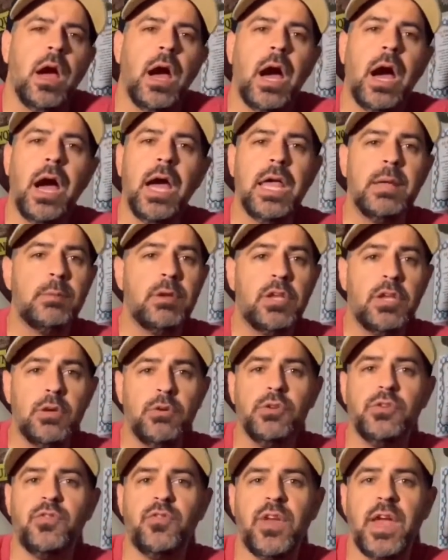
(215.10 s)
I am a
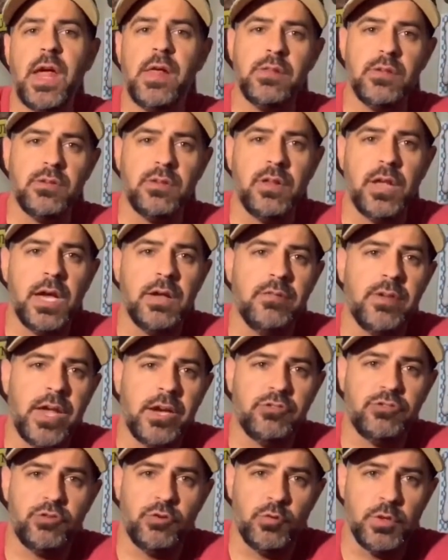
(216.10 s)
huge fan of these live
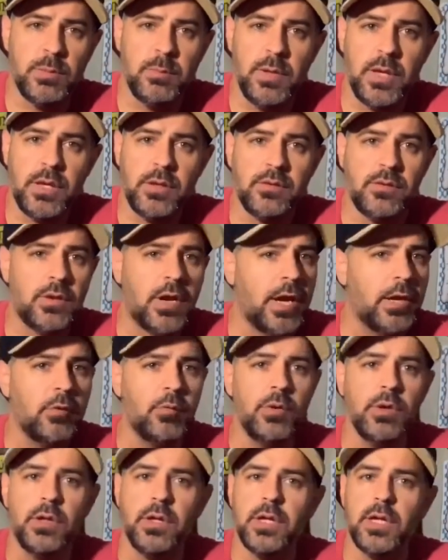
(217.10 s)
action remakes. I
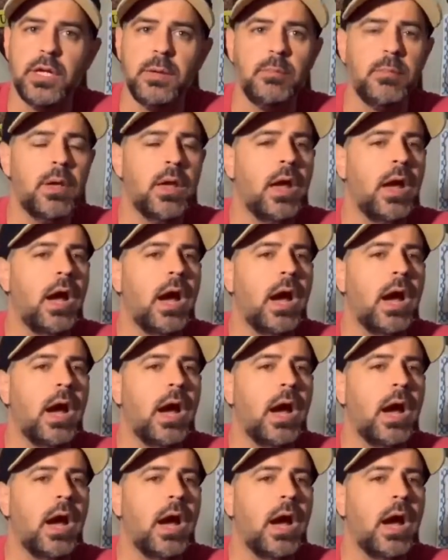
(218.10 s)
really am.